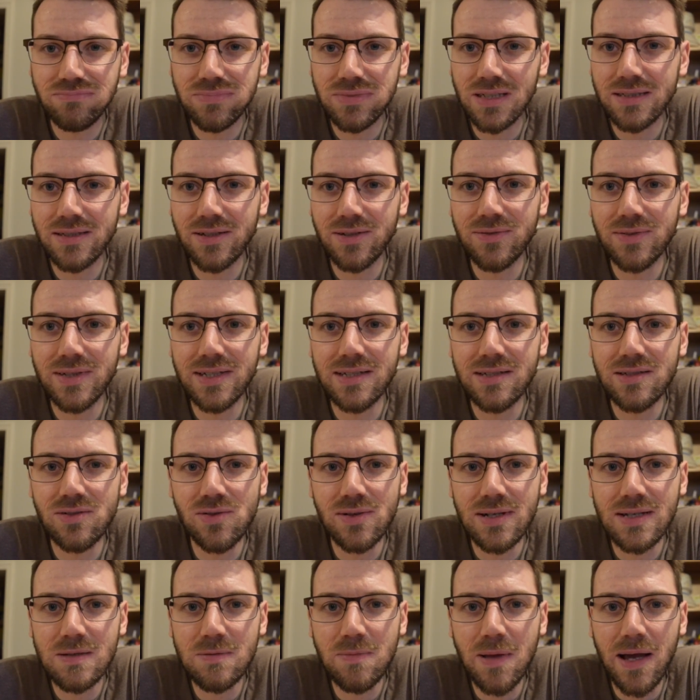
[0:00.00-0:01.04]
I don't need to
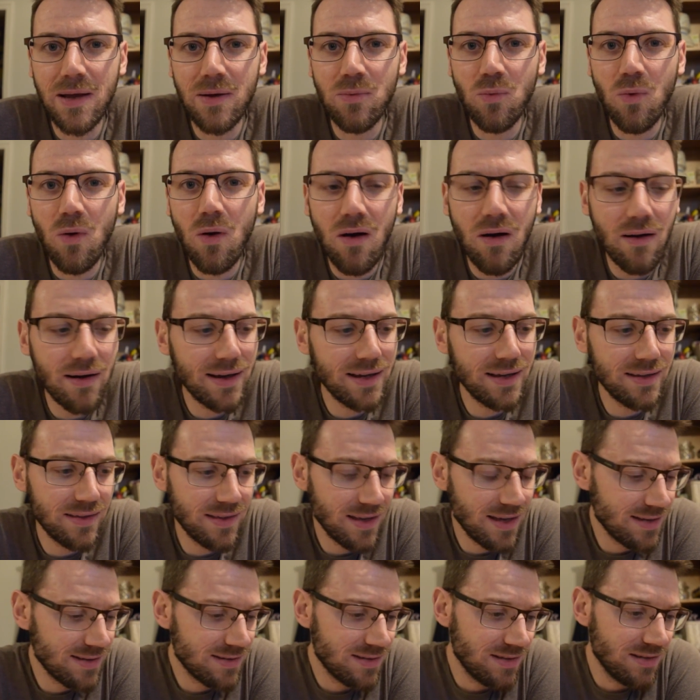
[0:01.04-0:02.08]
explain why
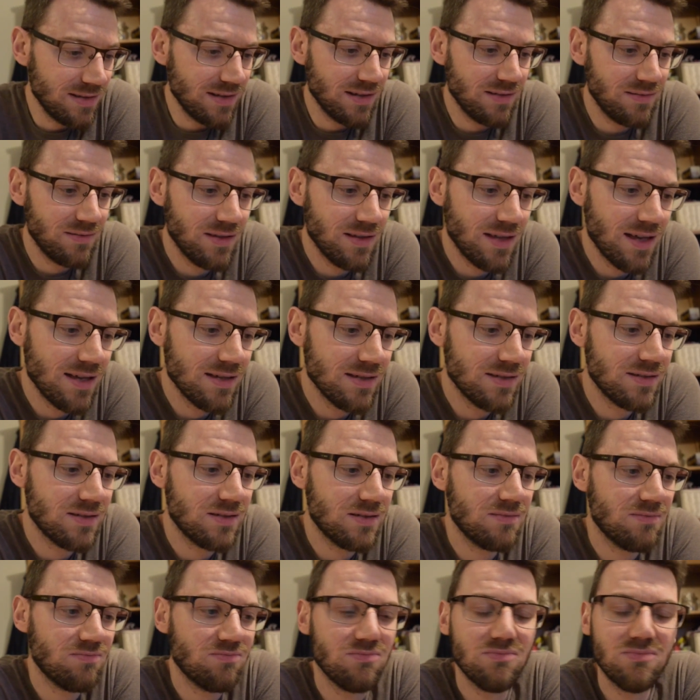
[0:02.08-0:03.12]
there's an
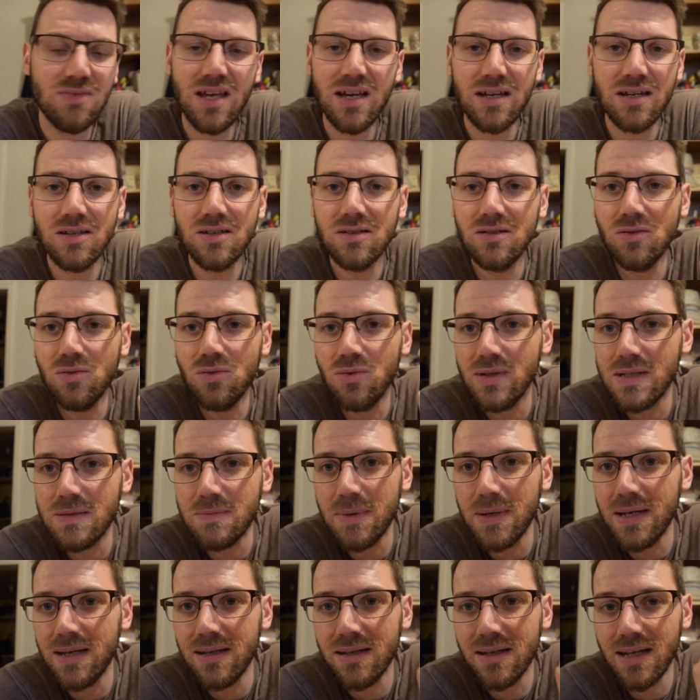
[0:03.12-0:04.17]
there's there could always
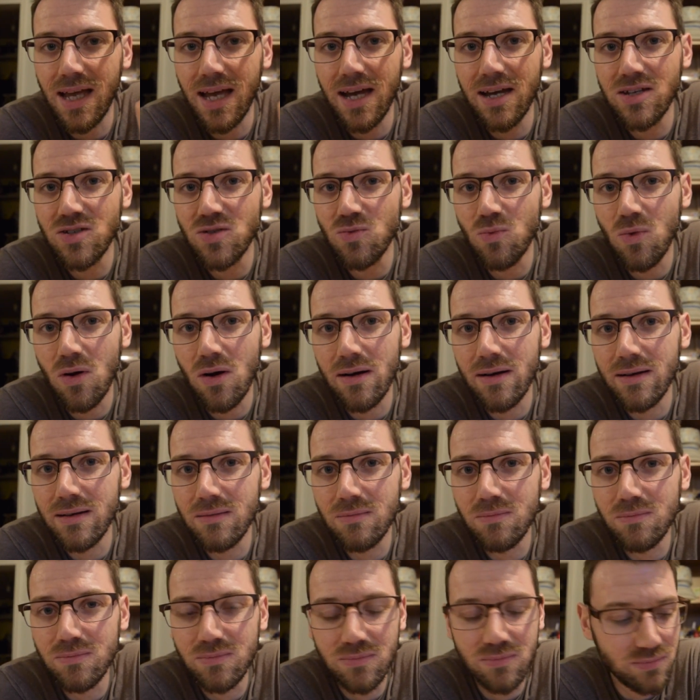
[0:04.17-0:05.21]
be an occasion
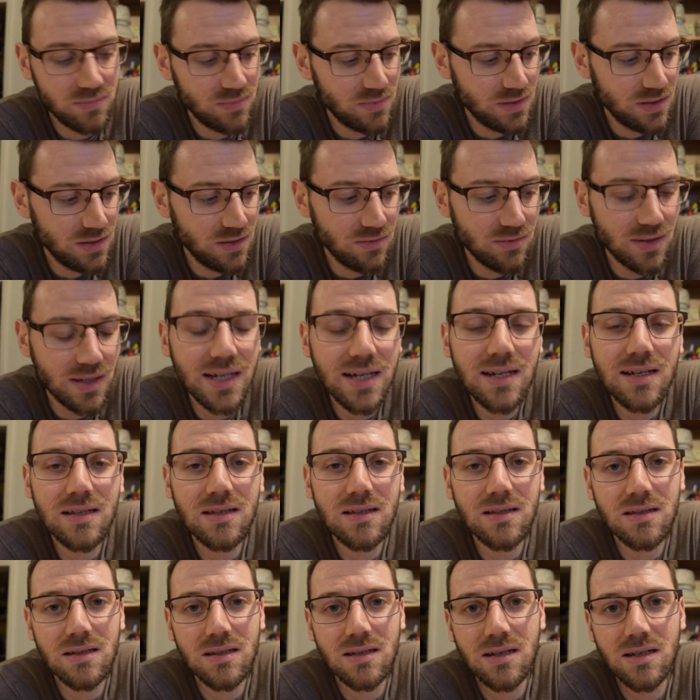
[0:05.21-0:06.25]
why you need
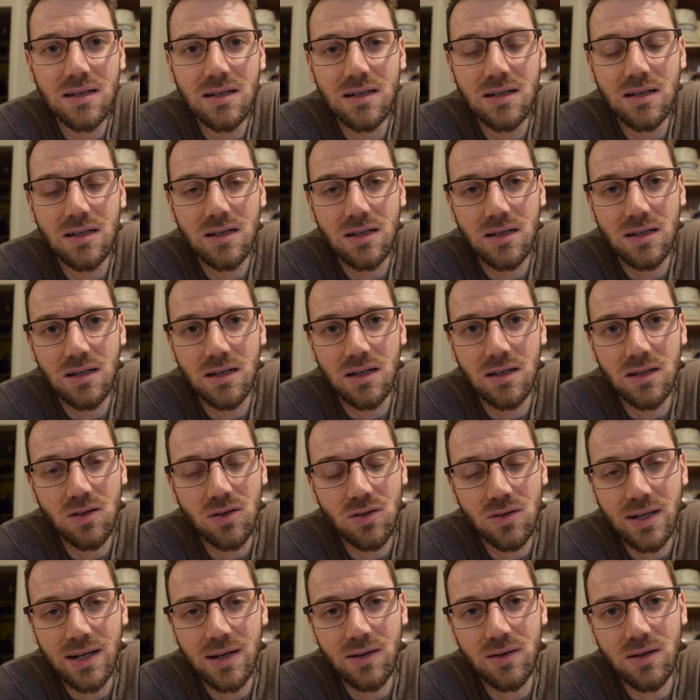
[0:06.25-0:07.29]
a
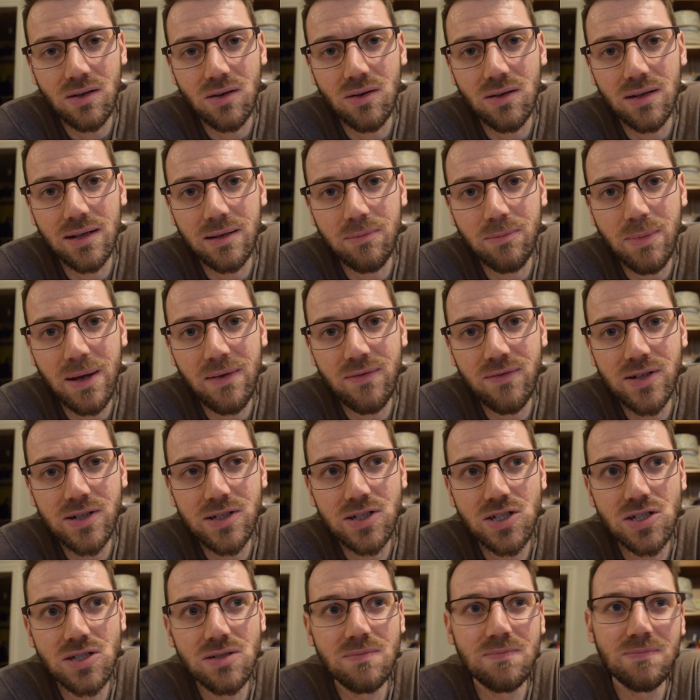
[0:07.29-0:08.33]
non-alcoholic
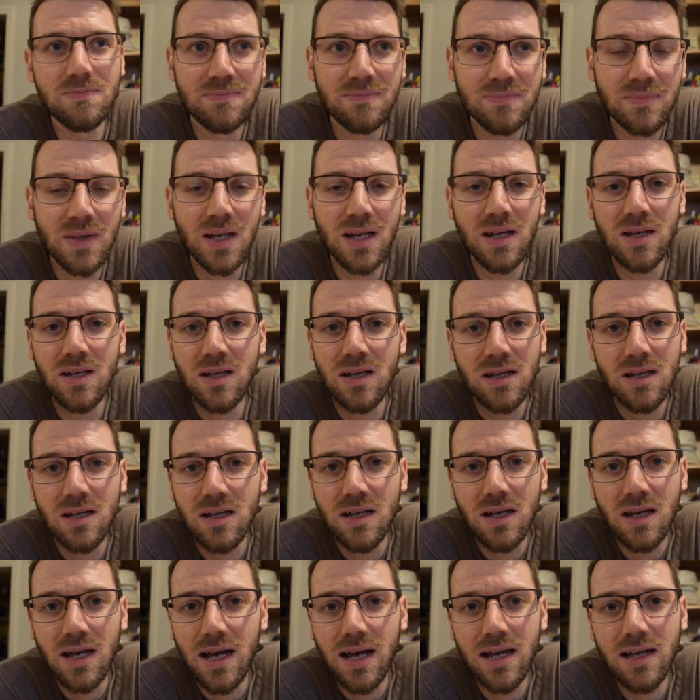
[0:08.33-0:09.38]
beverage
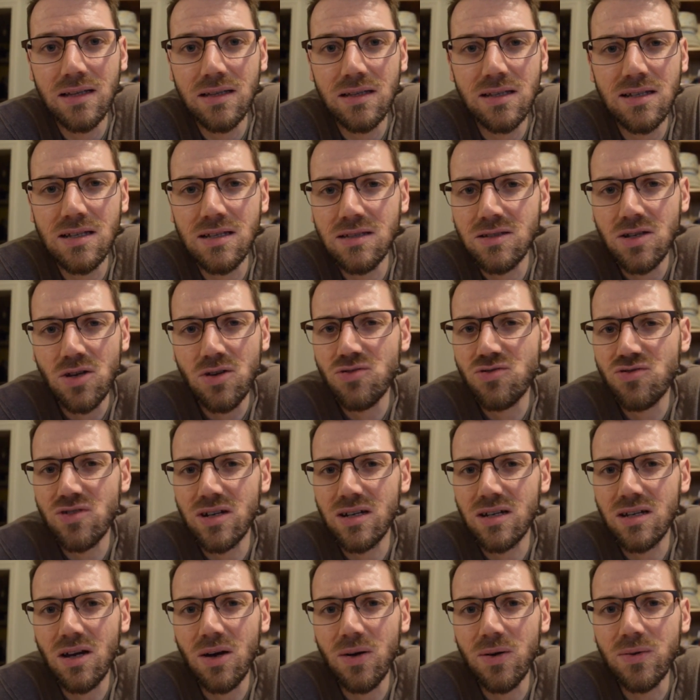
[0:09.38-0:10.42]
and don't
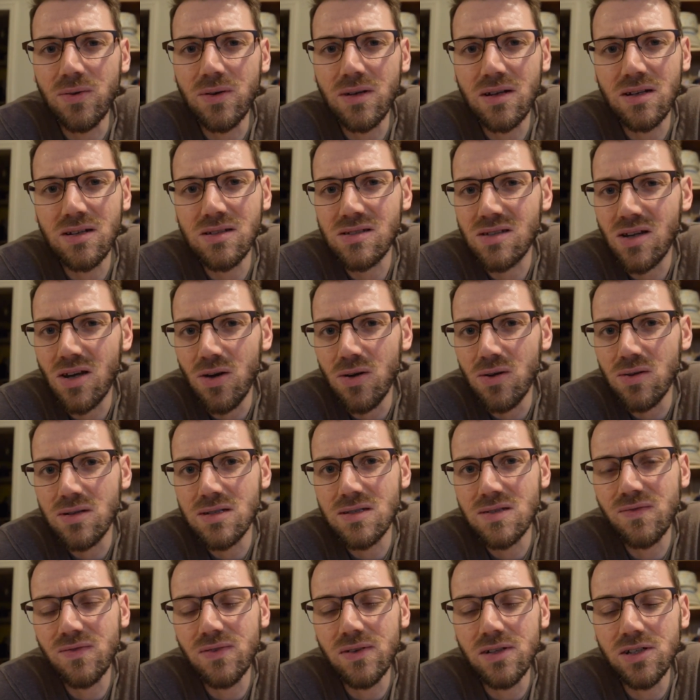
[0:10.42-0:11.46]
drink Coke, because Coke
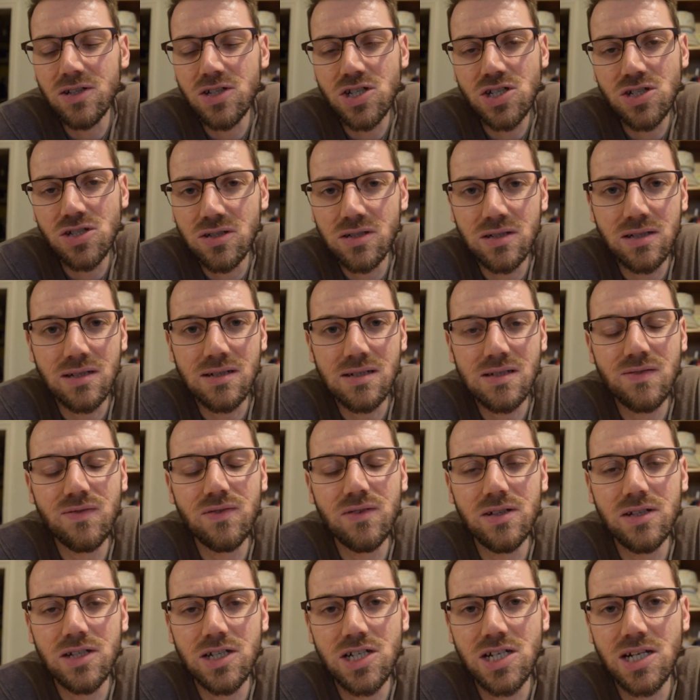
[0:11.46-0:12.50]
is full of sugar, it's
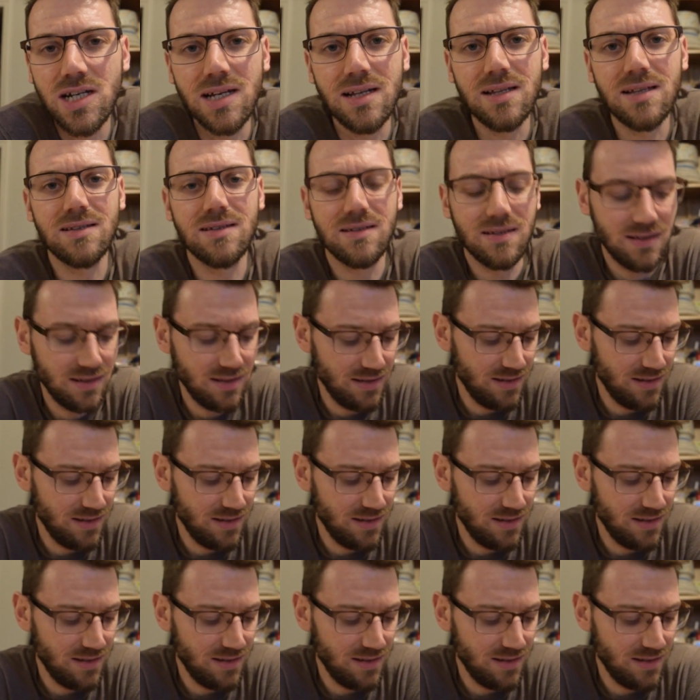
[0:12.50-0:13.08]
full of shit.